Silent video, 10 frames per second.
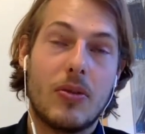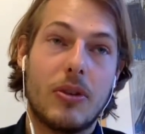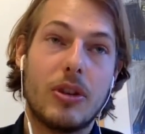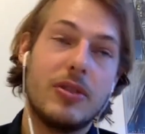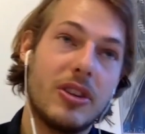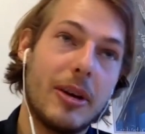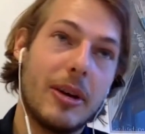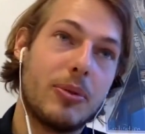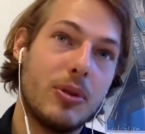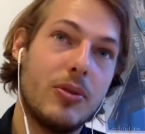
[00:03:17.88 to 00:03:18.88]
first of all,
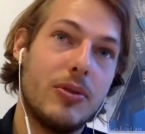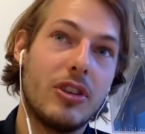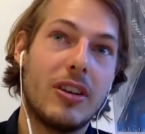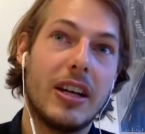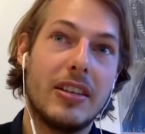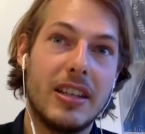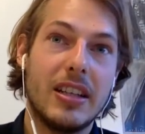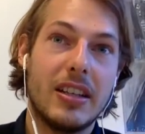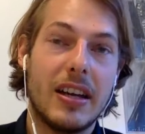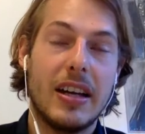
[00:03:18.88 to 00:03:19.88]
that proves our
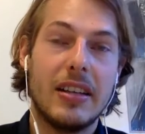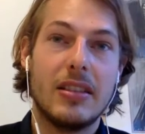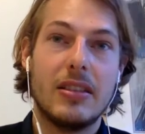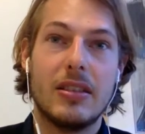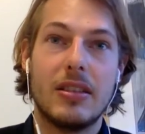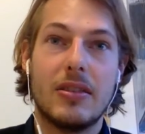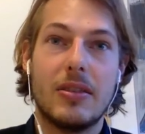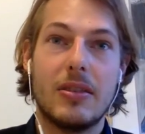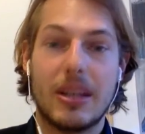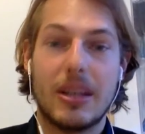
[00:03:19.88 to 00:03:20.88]
idea that the
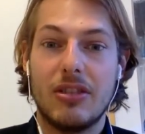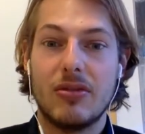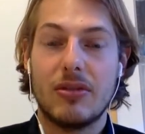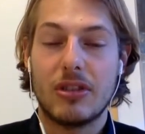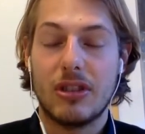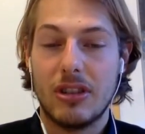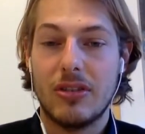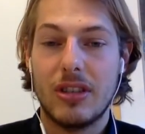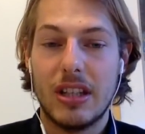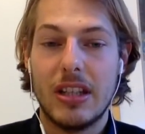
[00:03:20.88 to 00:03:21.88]
recommendation for
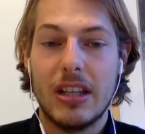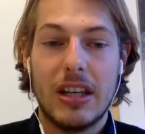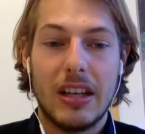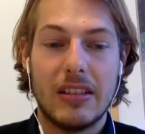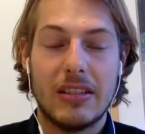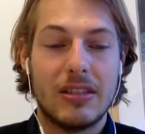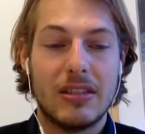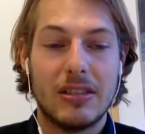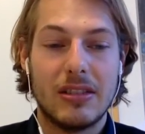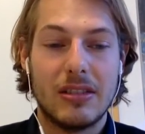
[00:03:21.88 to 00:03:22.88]
surgery is
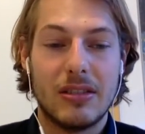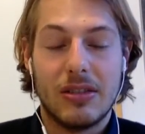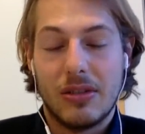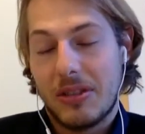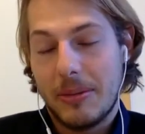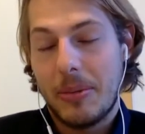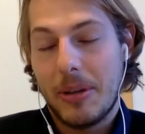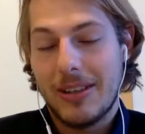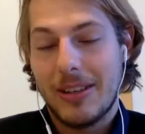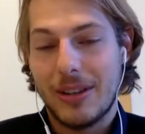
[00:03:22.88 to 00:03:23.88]

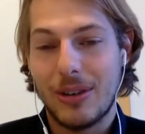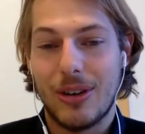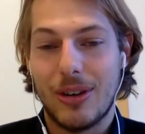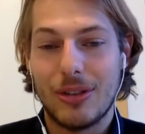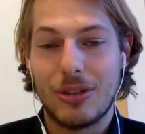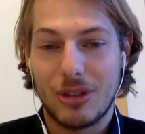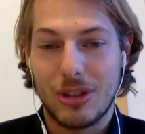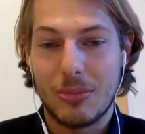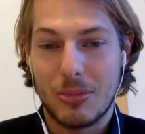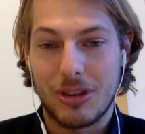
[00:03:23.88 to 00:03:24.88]
dependent on
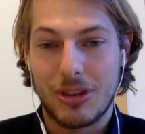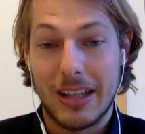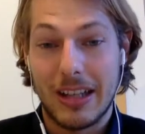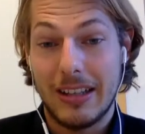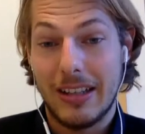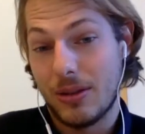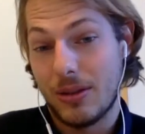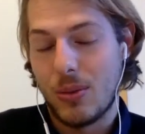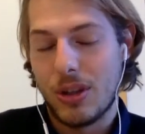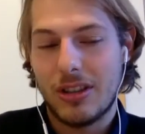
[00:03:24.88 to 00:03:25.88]
surgeon personality
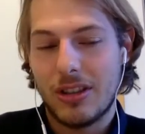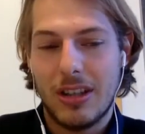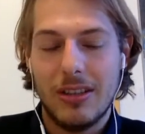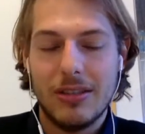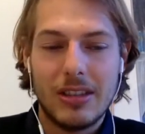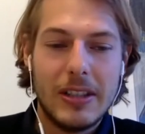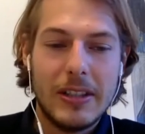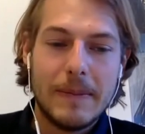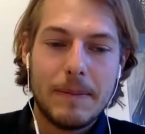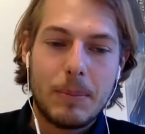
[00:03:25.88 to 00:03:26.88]
or work styles,
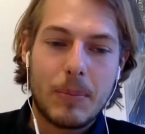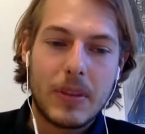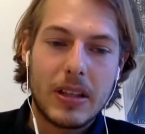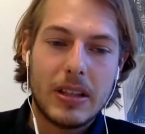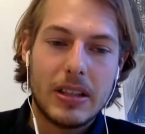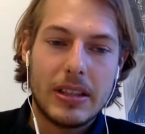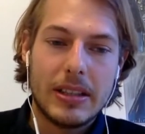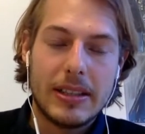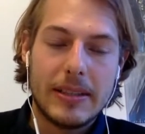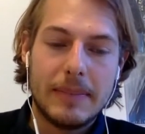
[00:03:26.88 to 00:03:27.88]

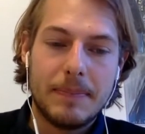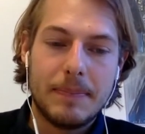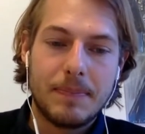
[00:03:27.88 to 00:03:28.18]
and